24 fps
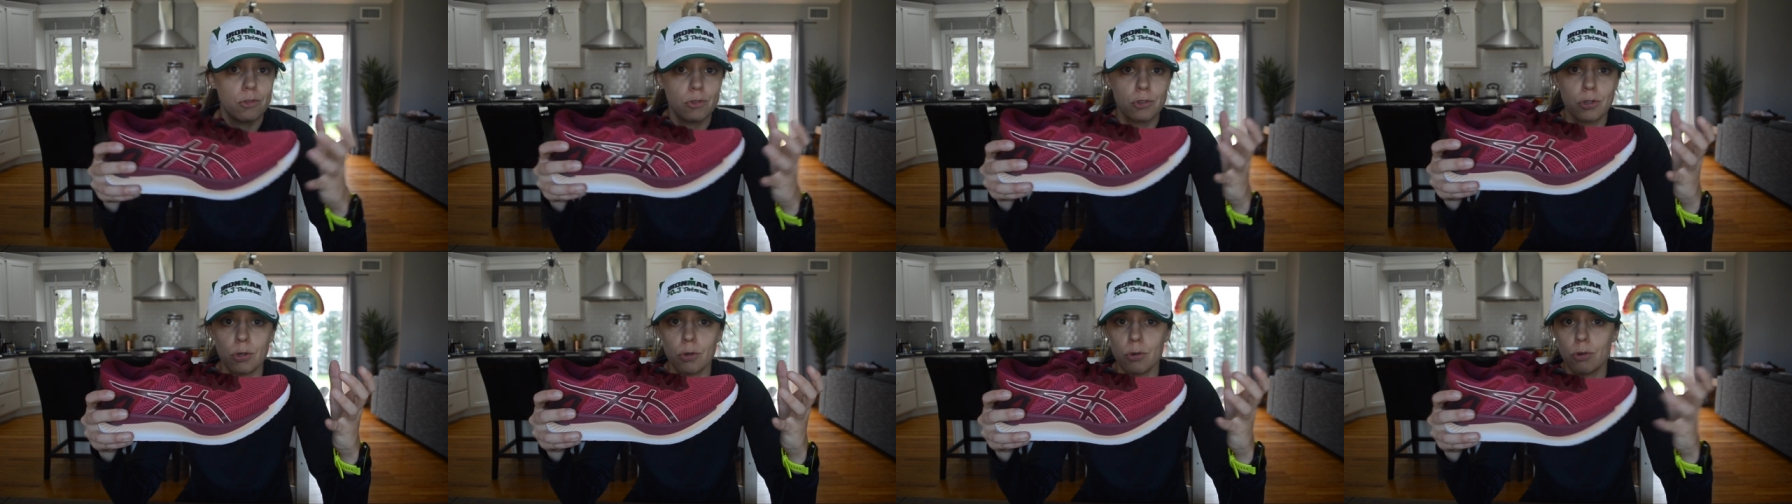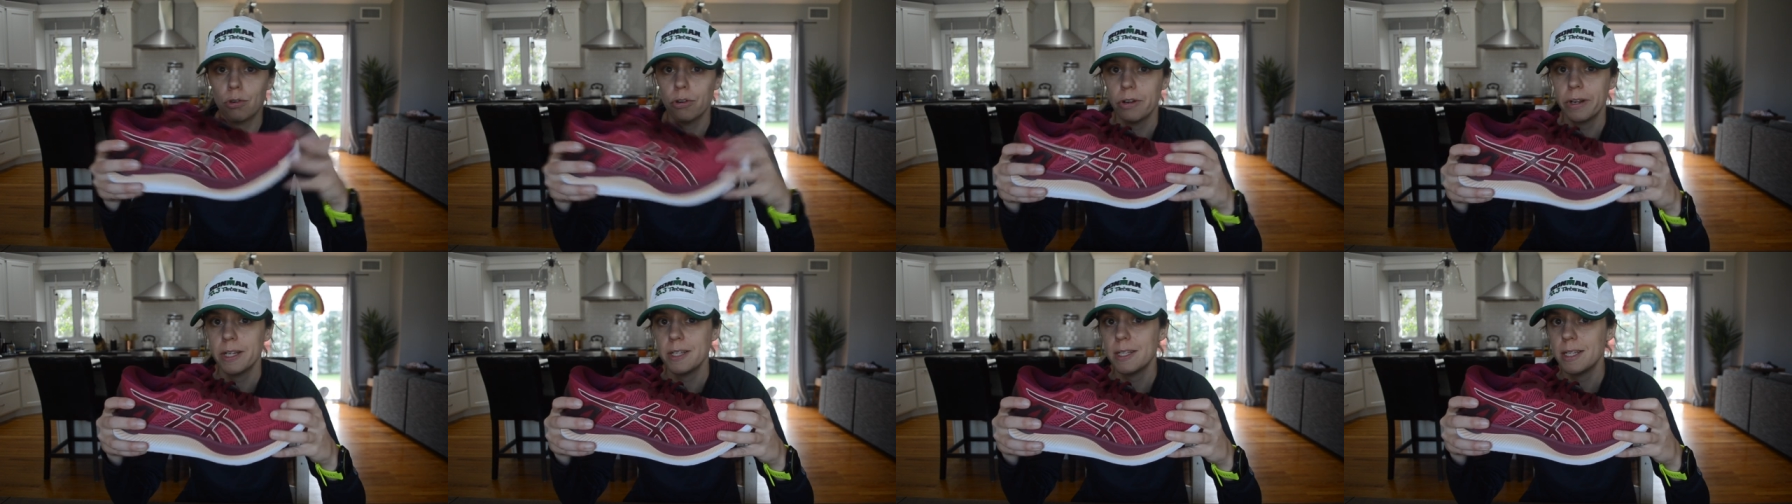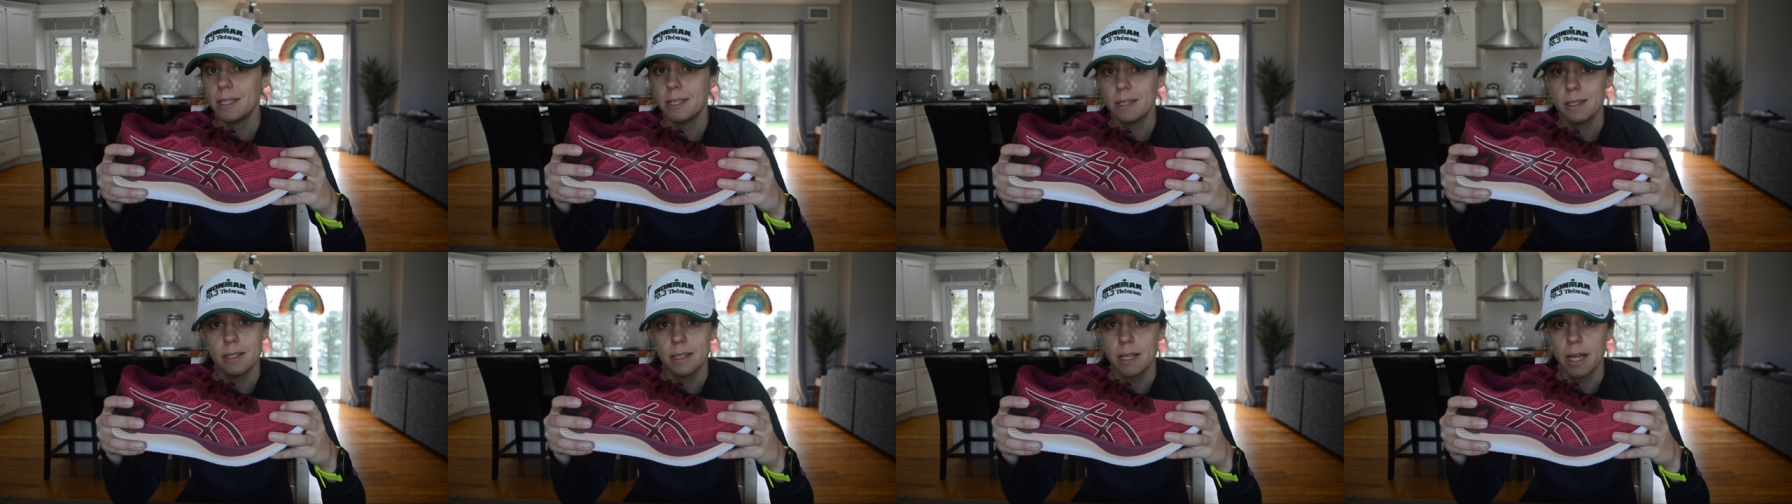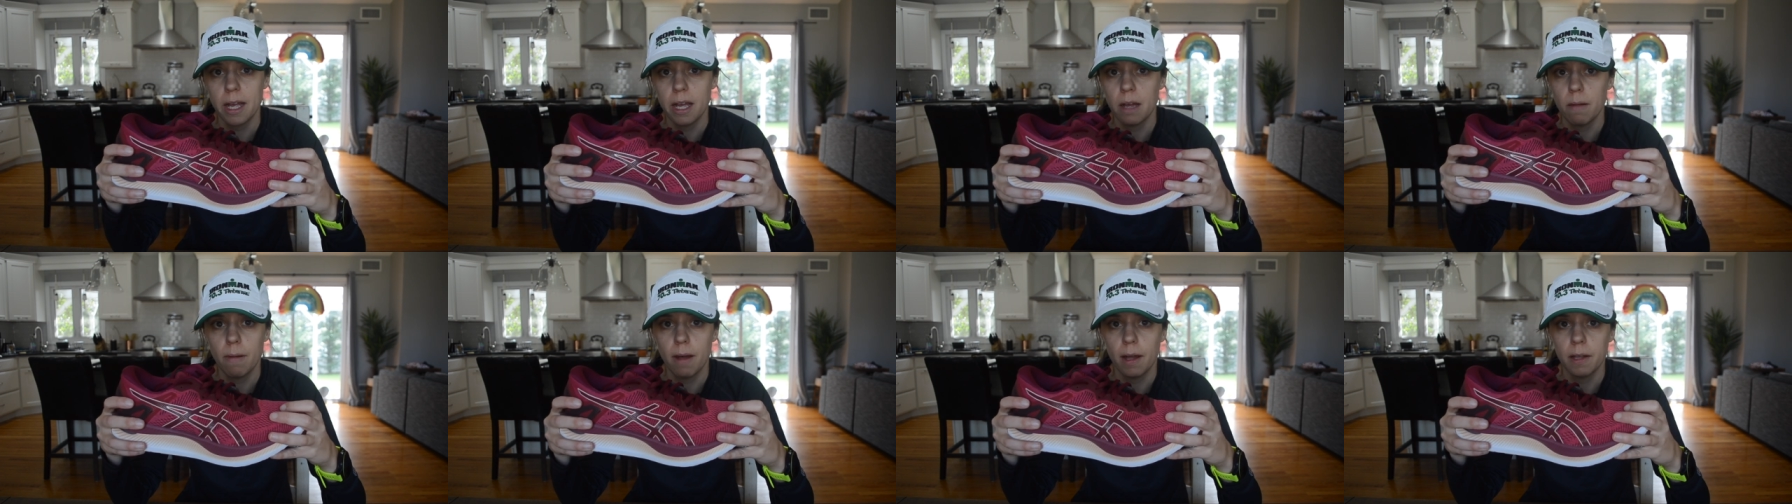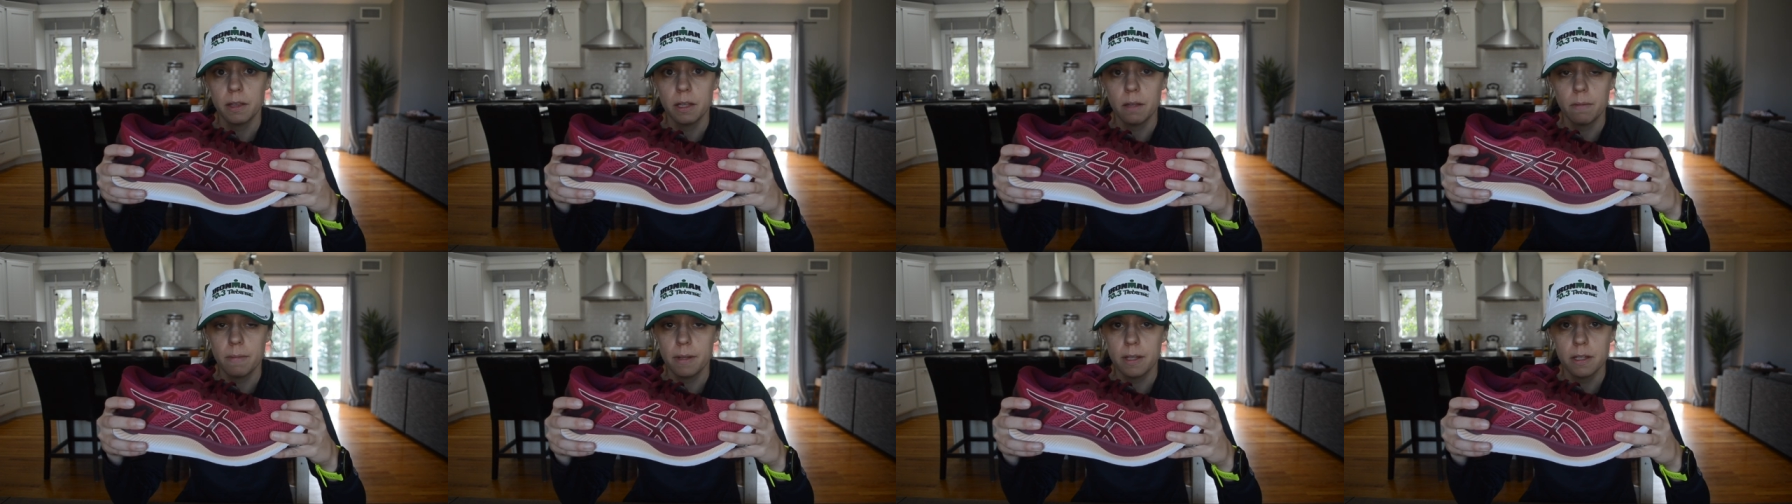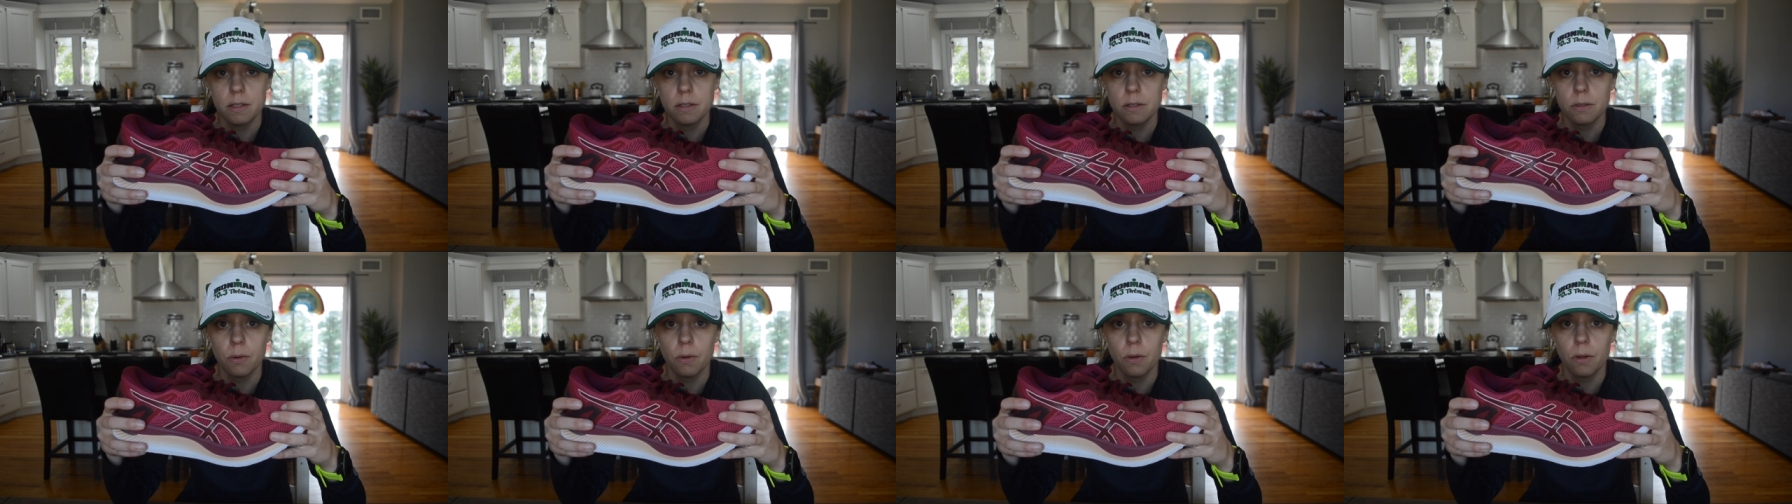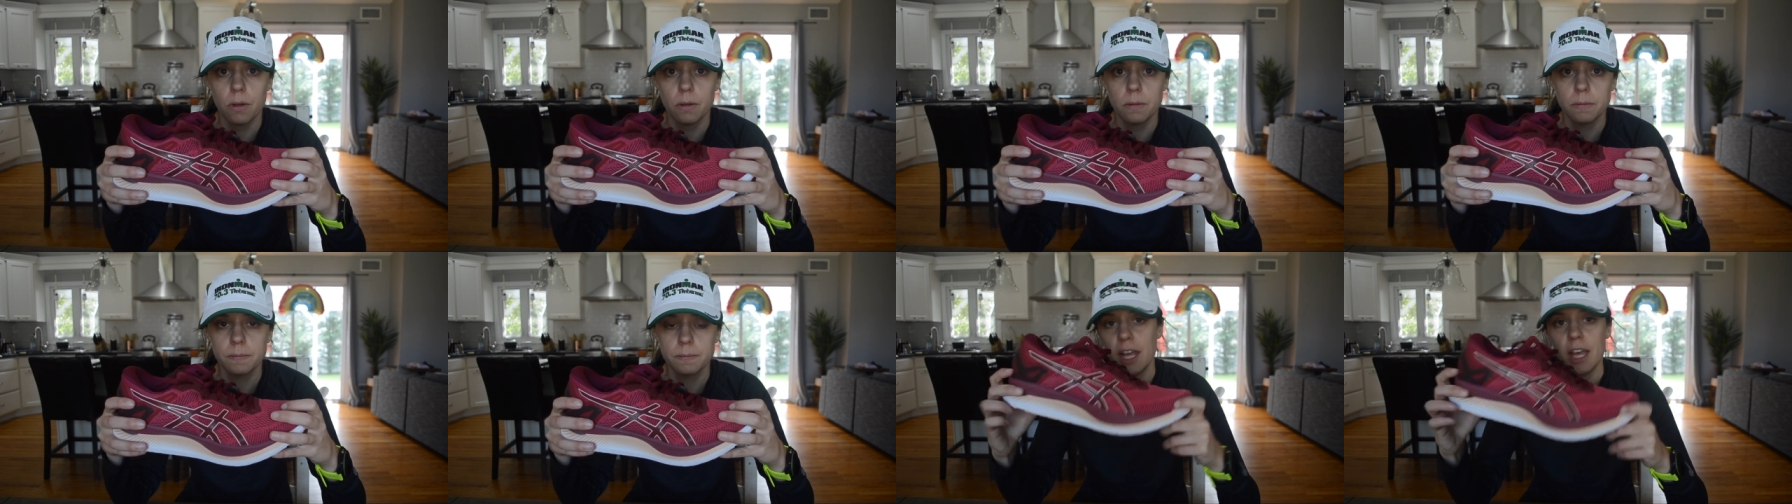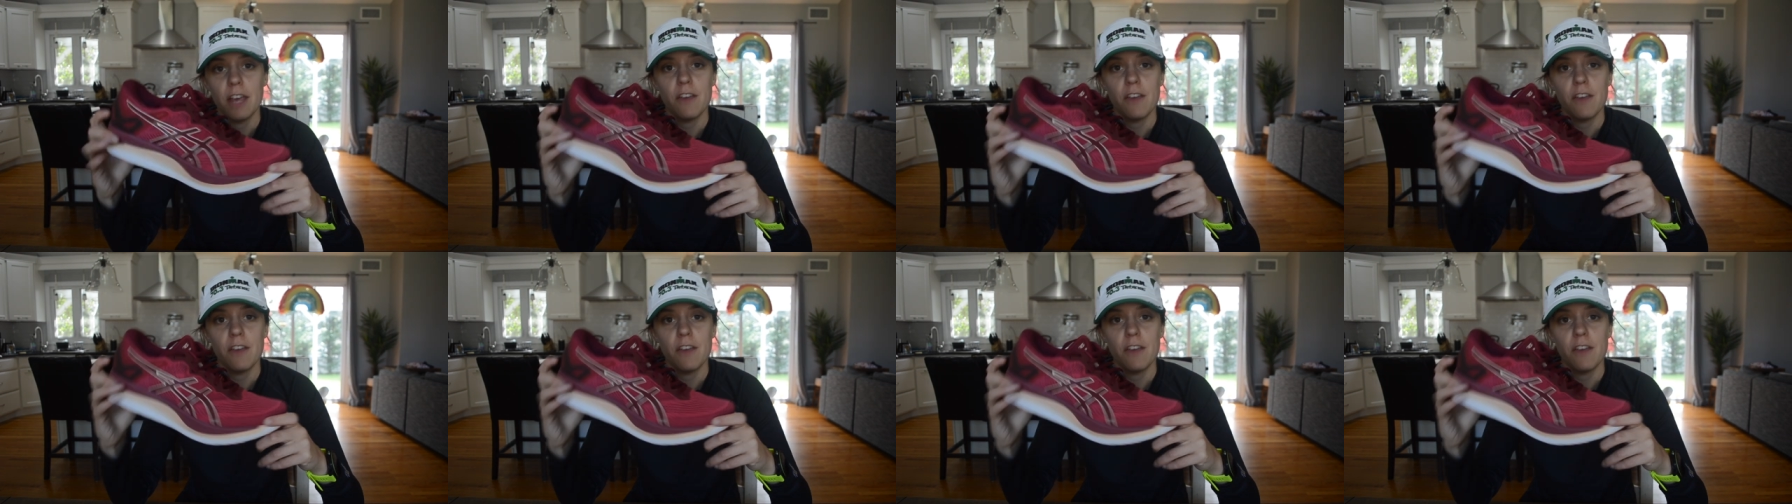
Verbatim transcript: too crazy to say about the midsole.